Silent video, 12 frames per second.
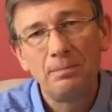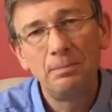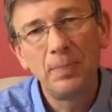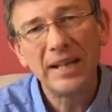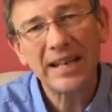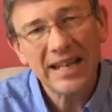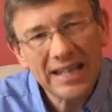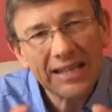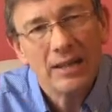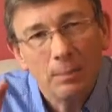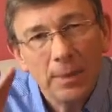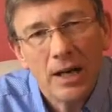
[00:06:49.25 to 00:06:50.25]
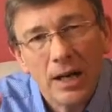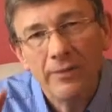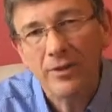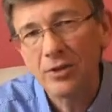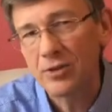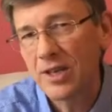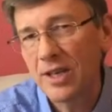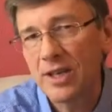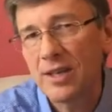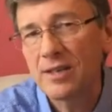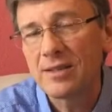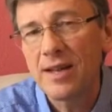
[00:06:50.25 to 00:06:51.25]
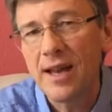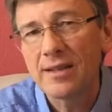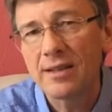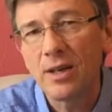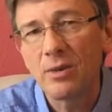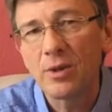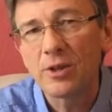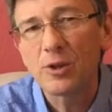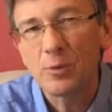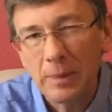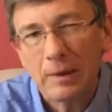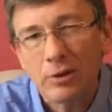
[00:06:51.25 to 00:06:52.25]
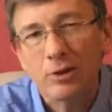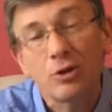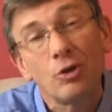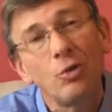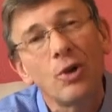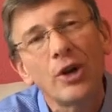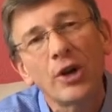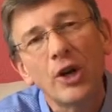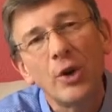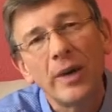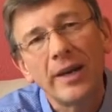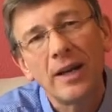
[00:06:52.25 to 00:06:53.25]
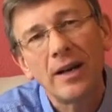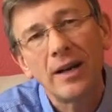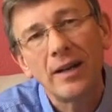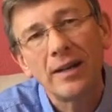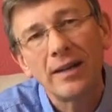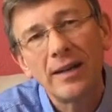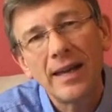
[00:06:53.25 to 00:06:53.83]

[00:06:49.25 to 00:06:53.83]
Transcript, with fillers: But in the middle of those kidney attacks, there was spiritual work going on,